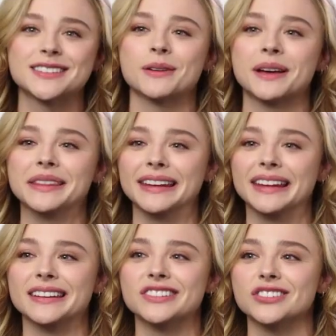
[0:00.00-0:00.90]
And so at the
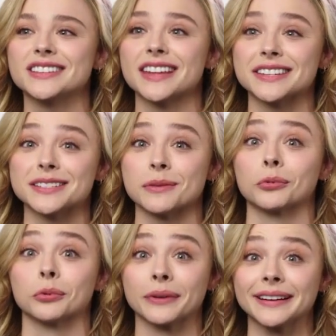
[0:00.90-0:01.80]
end, she says
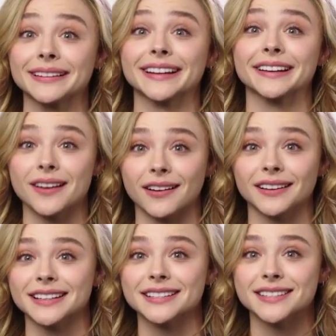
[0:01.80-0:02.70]
some really
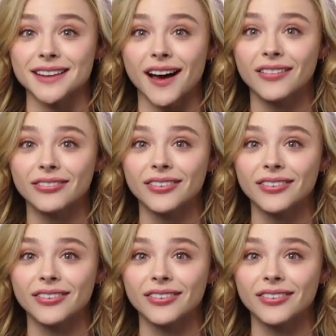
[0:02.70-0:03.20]
gnarly stuff.